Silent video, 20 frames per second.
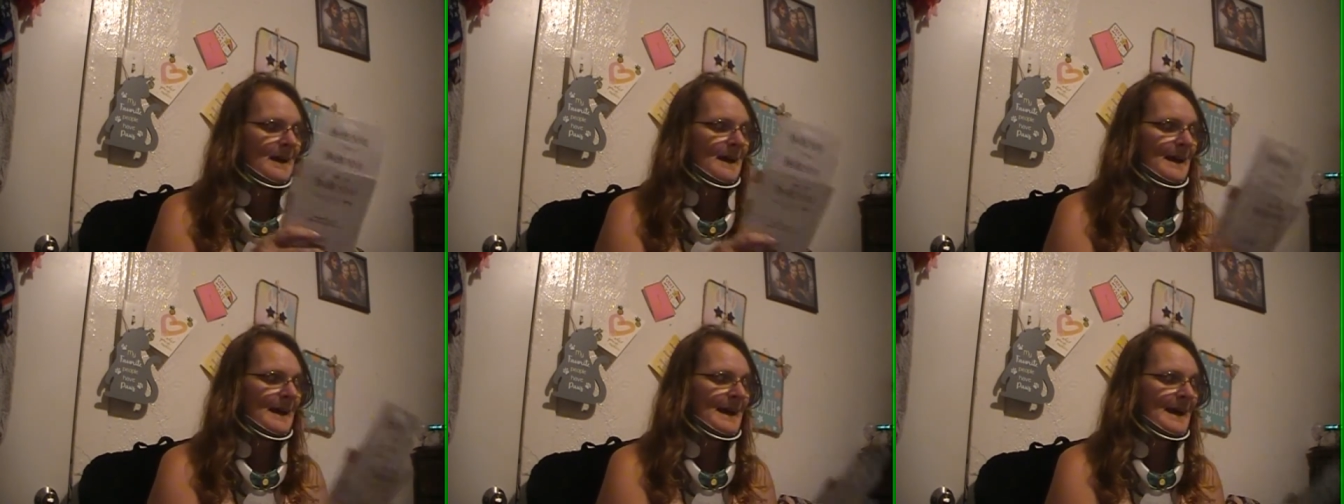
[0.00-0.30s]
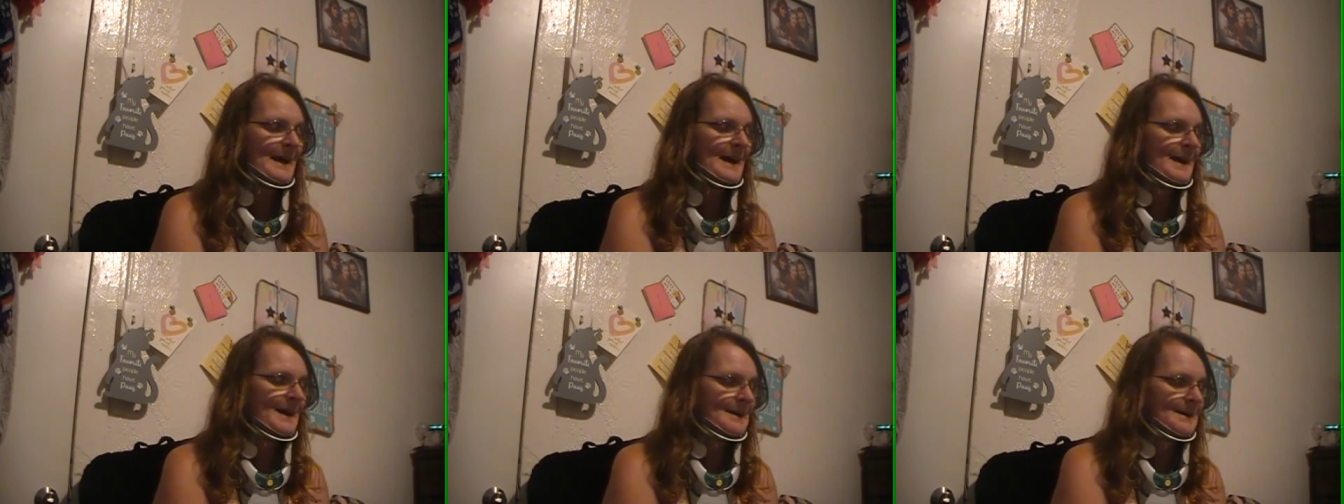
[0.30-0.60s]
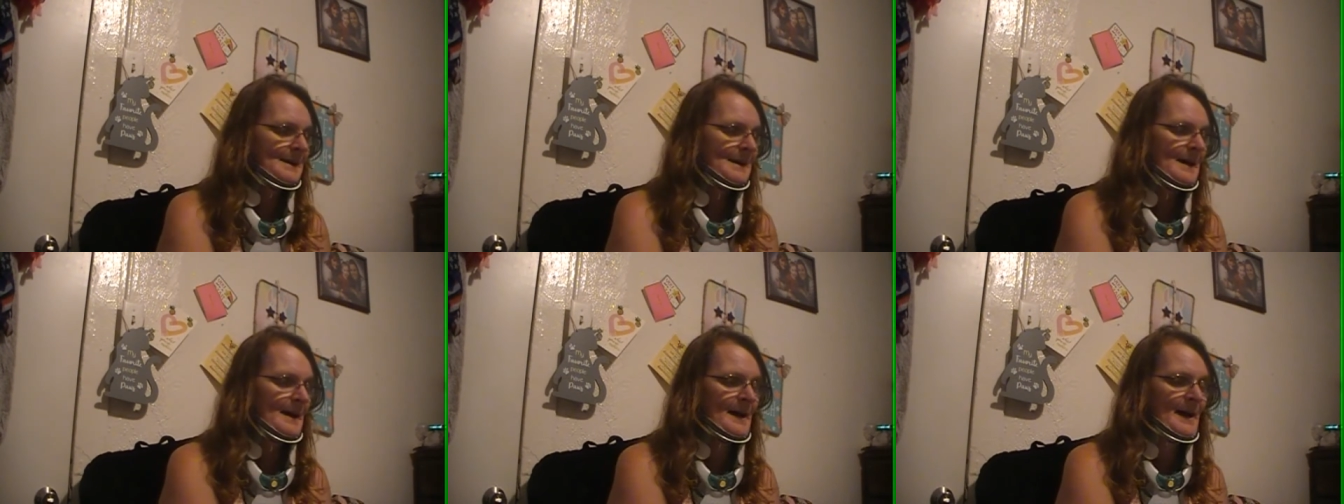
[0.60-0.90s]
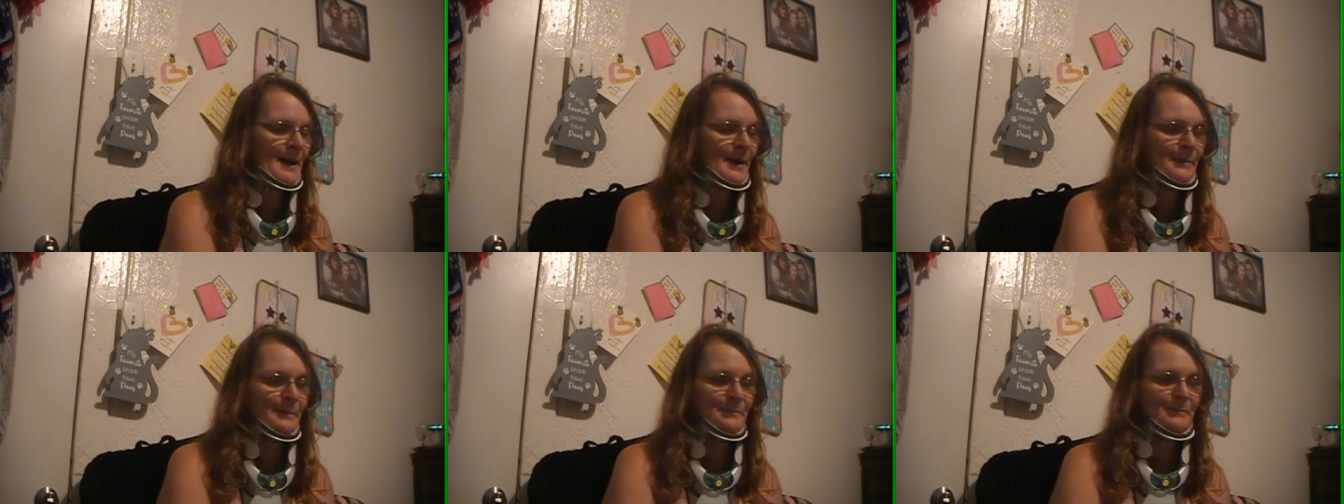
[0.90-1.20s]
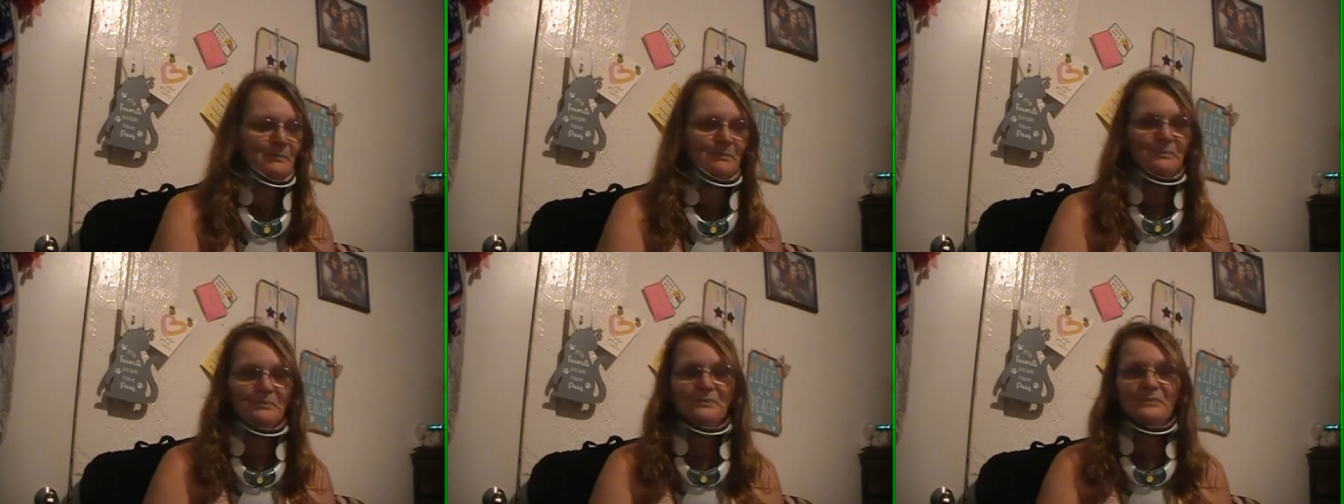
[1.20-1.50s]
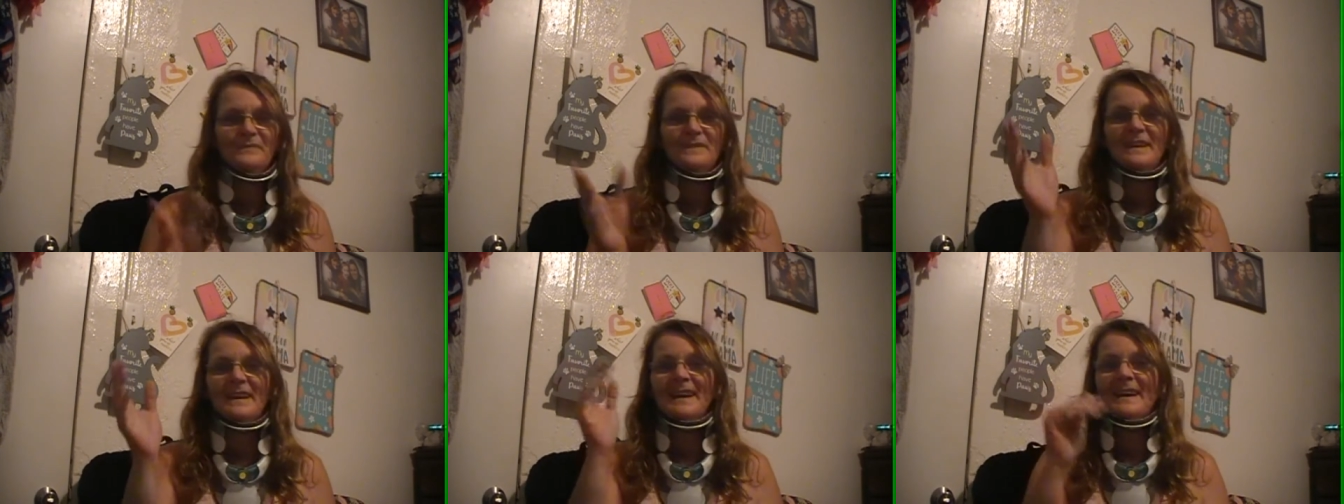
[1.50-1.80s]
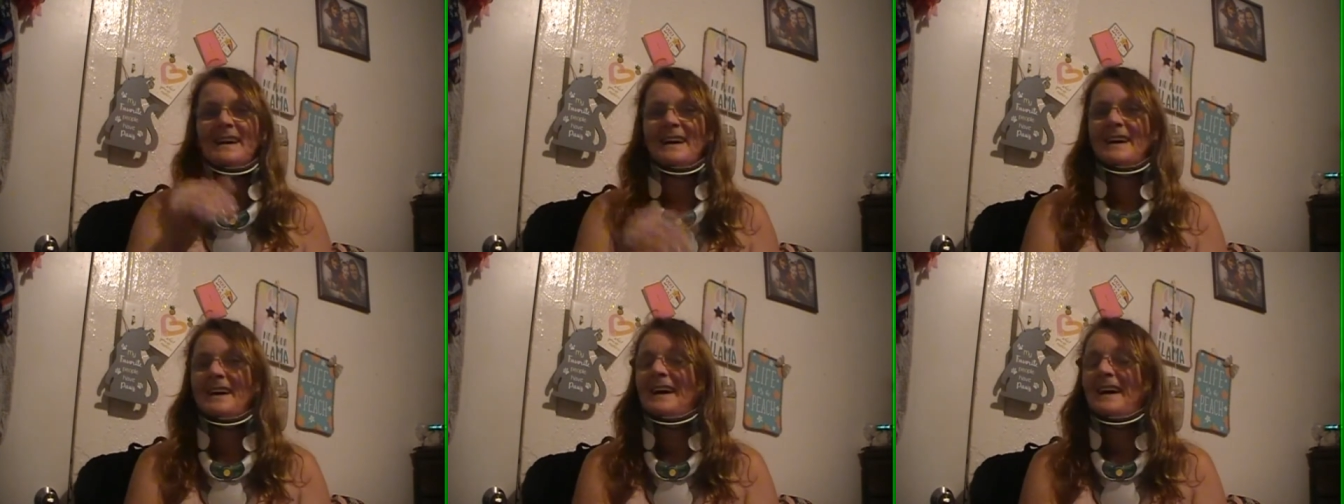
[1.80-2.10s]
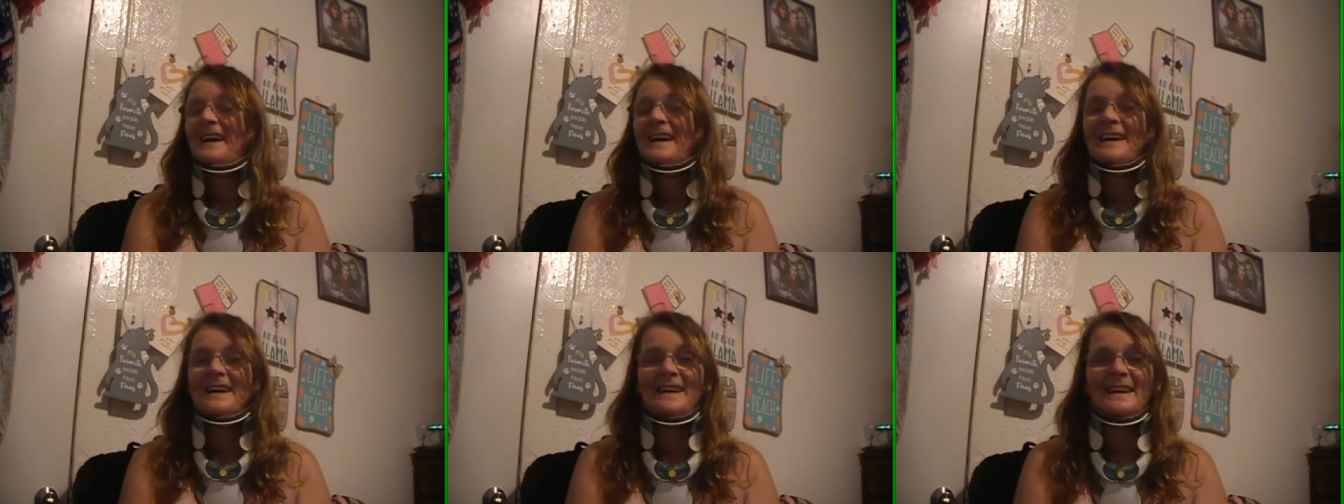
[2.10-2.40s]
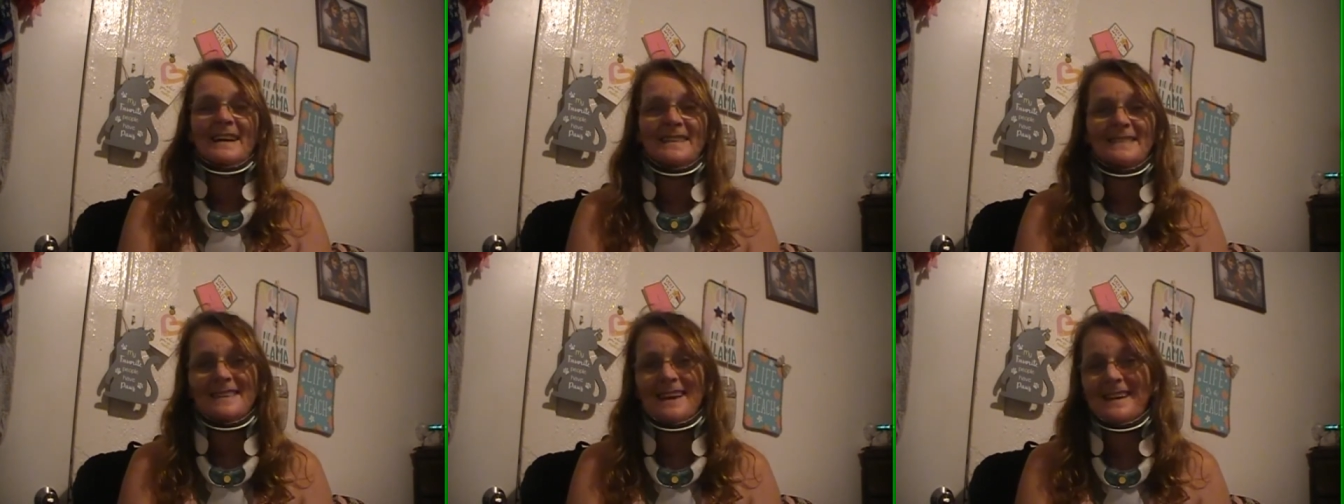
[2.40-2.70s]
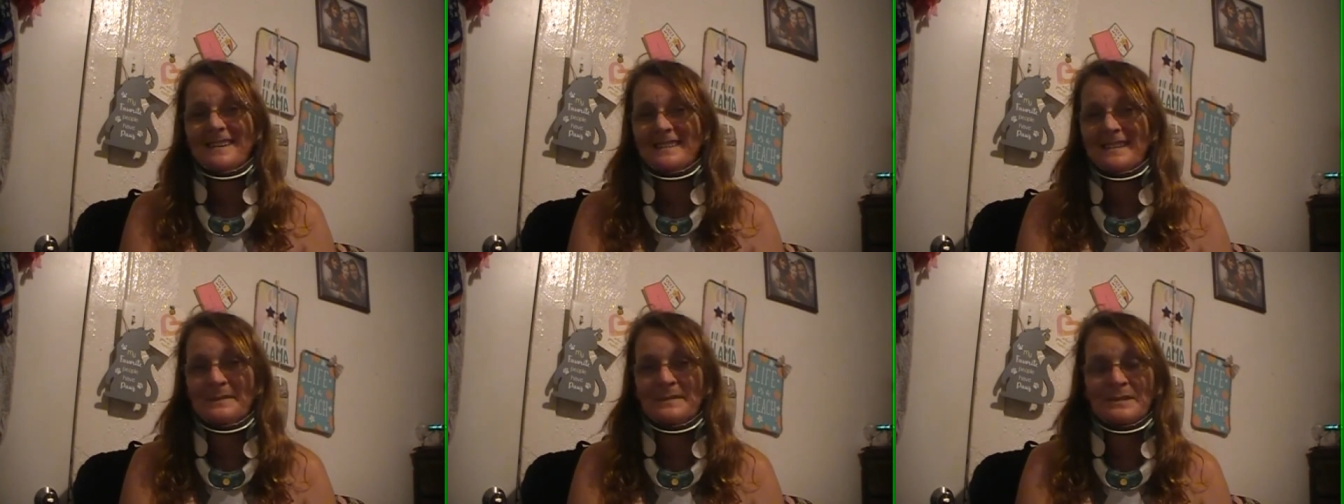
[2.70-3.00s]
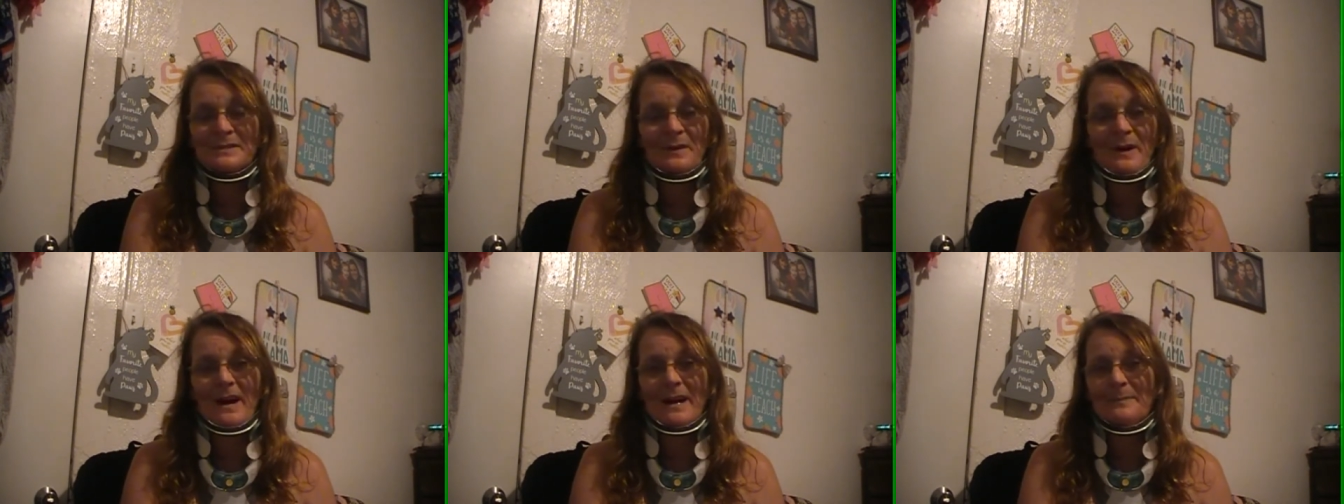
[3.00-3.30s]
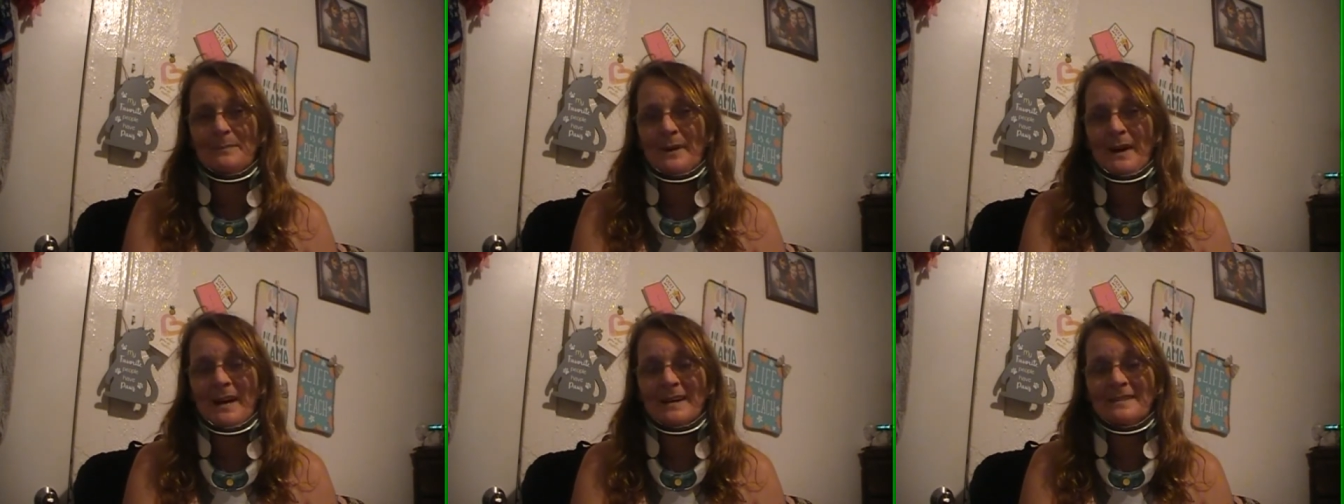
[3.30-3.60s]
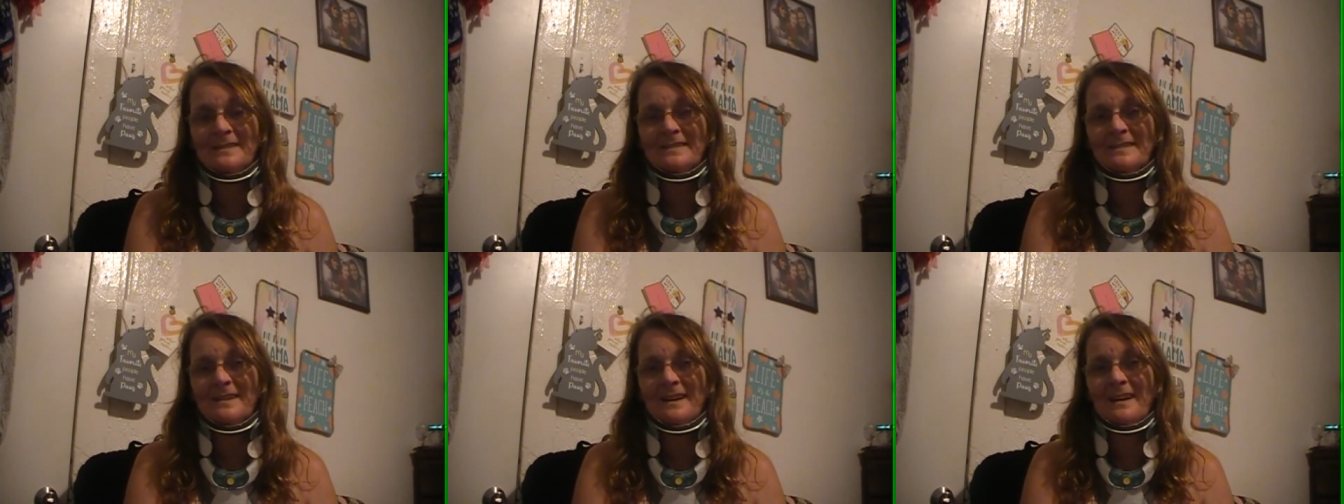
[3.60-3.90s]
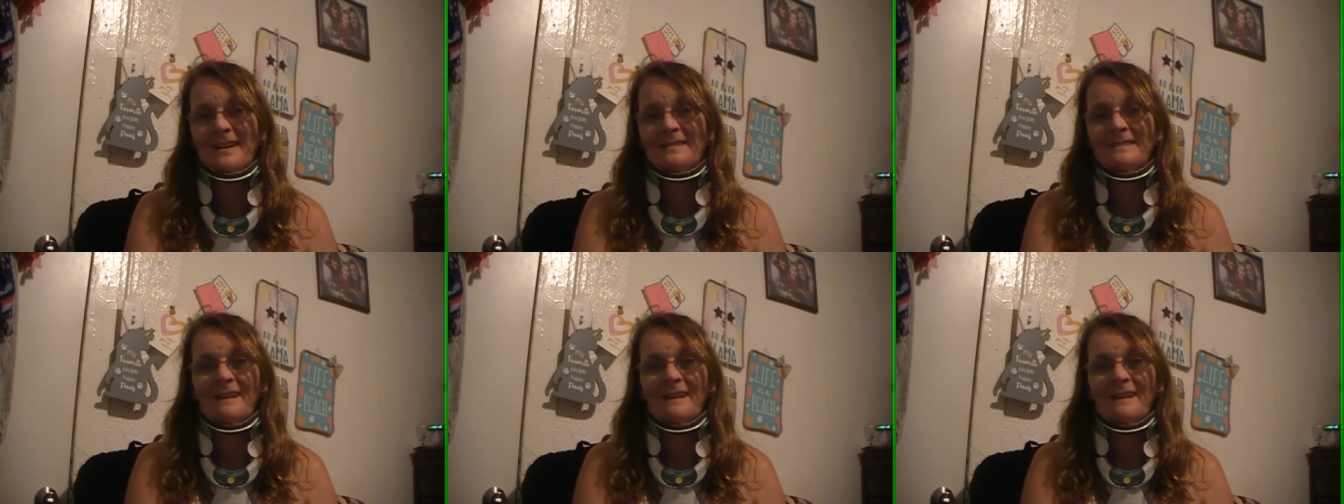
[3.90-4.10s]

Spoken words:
And hit that subscribe button,